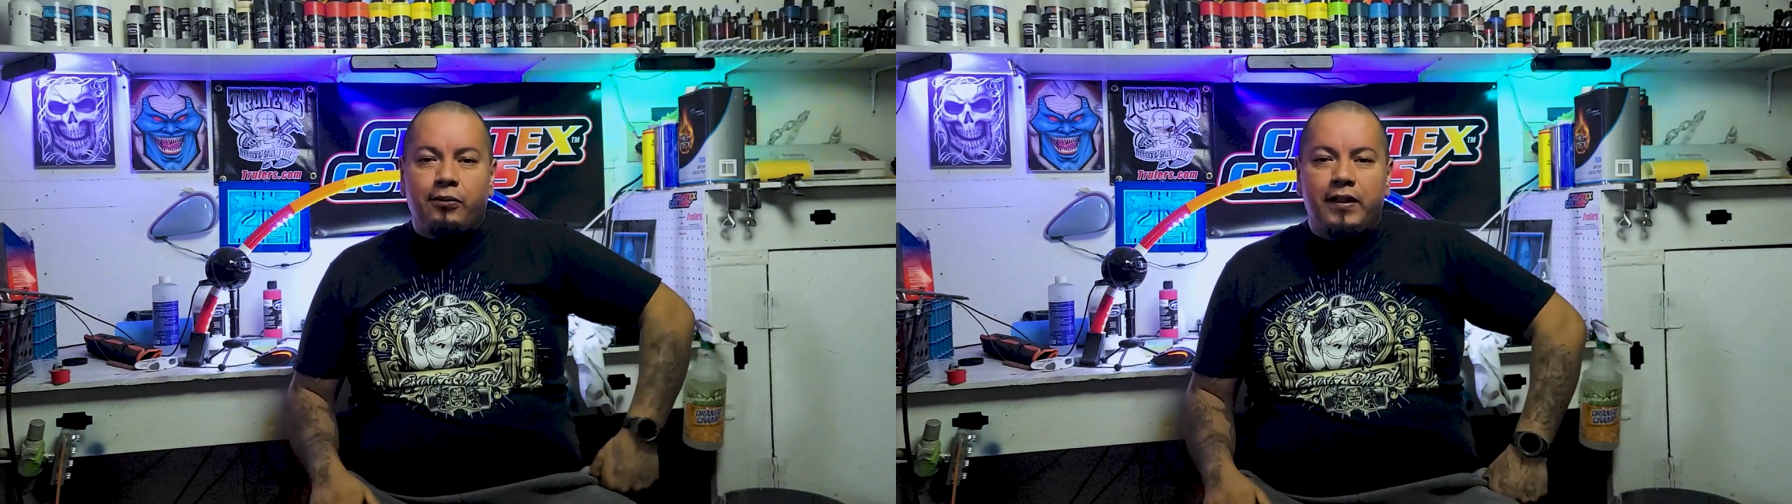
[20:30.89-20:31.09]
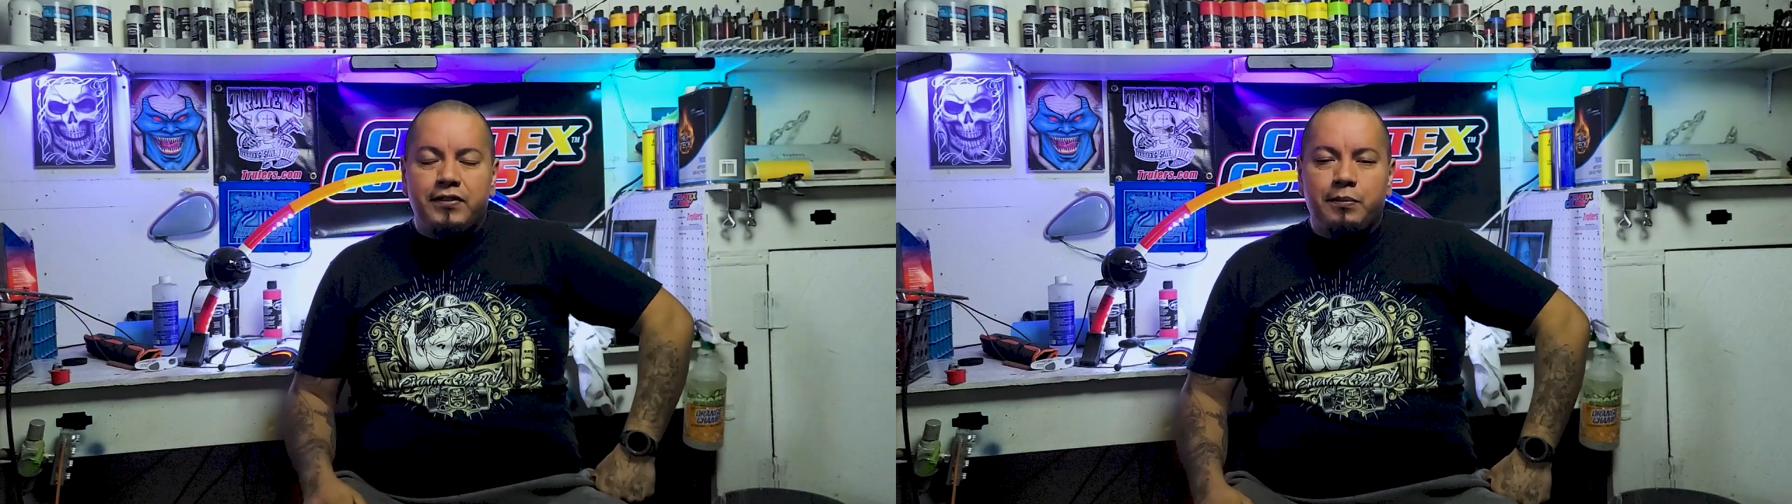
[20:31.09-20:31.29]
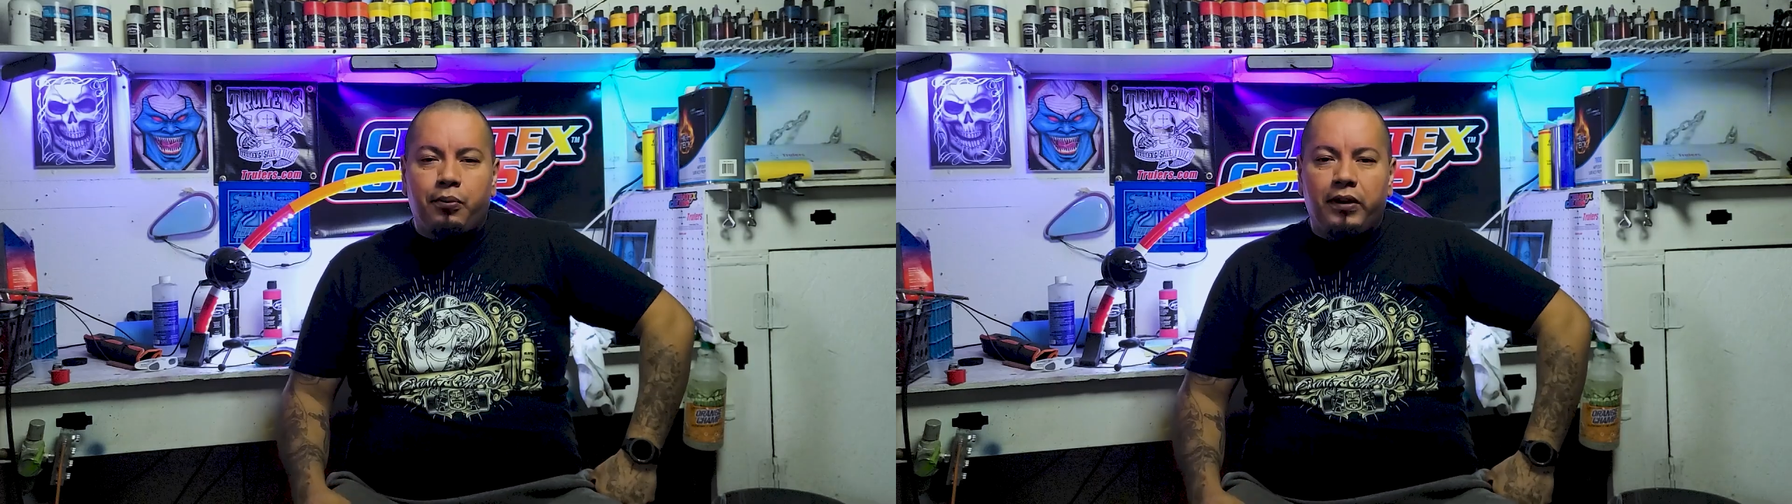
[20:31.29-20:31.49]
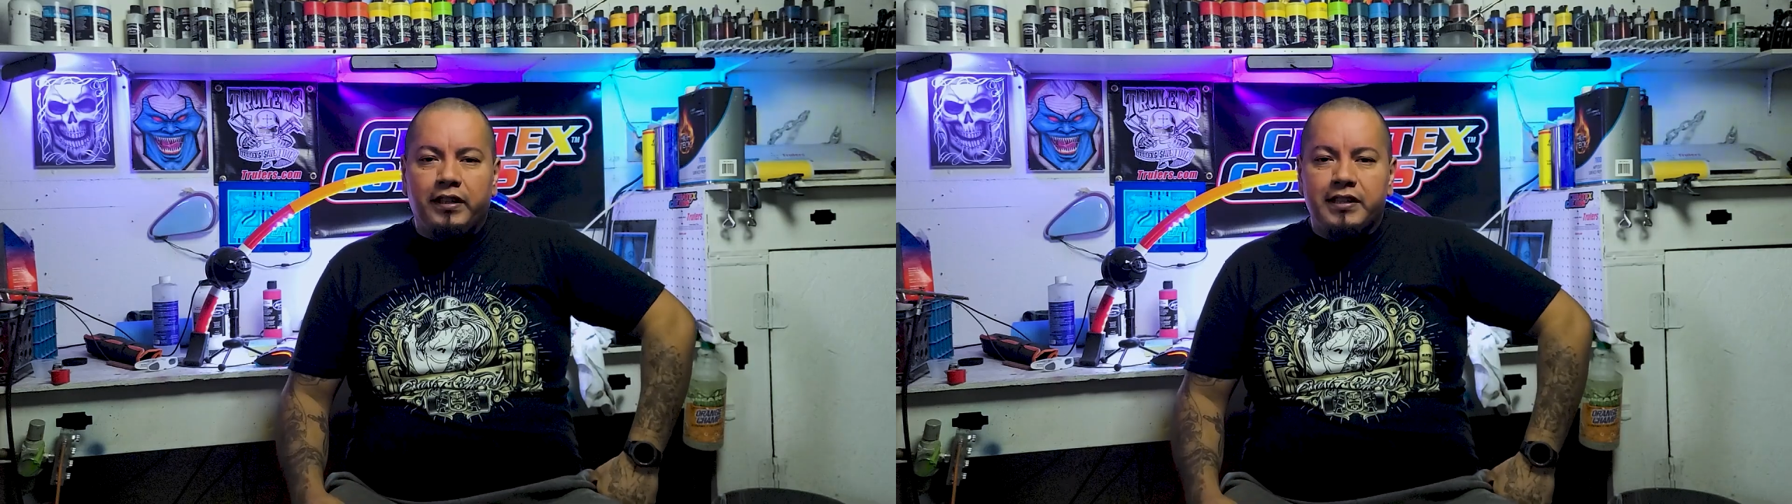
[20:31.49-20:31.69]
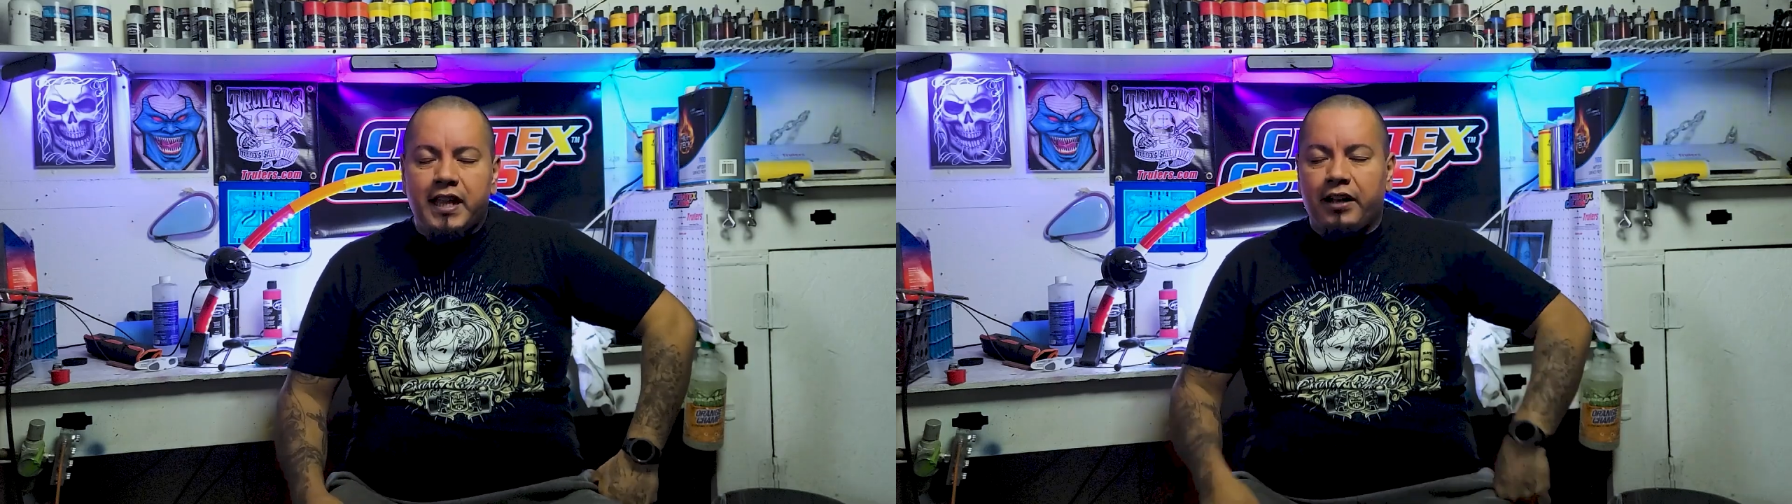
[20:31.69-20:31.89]
a way of supporting
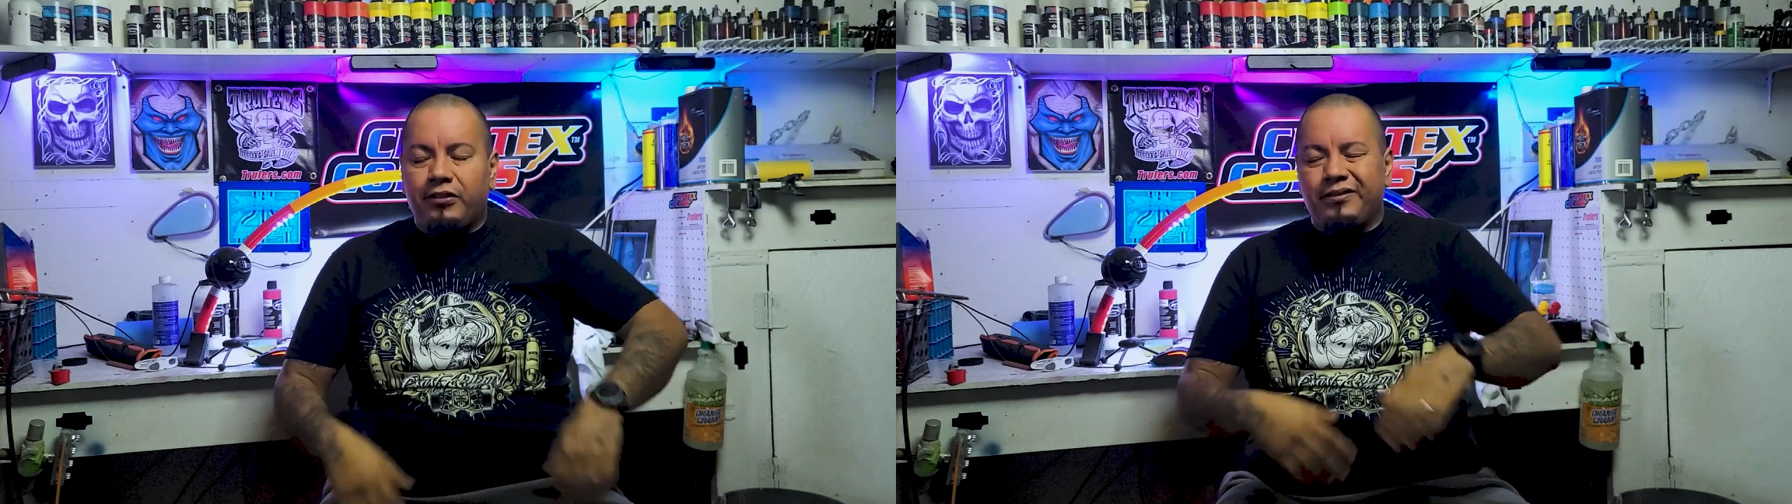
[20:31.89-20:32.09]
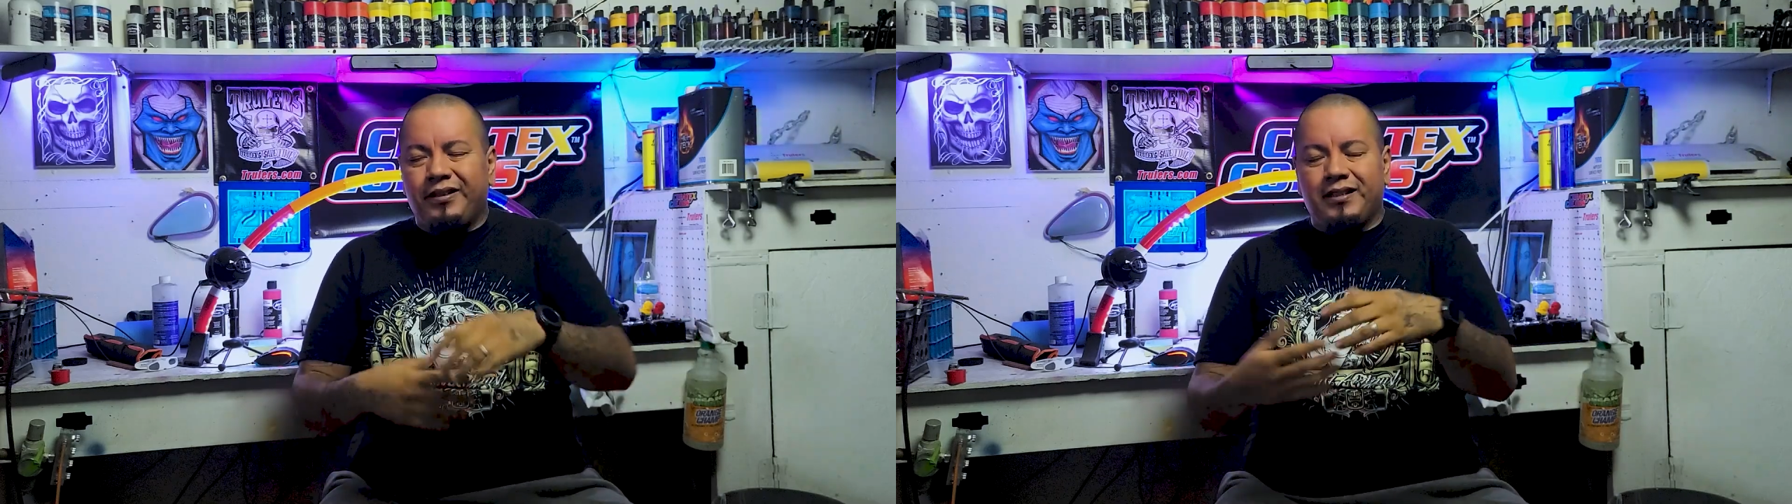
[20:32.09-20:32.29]
the channel.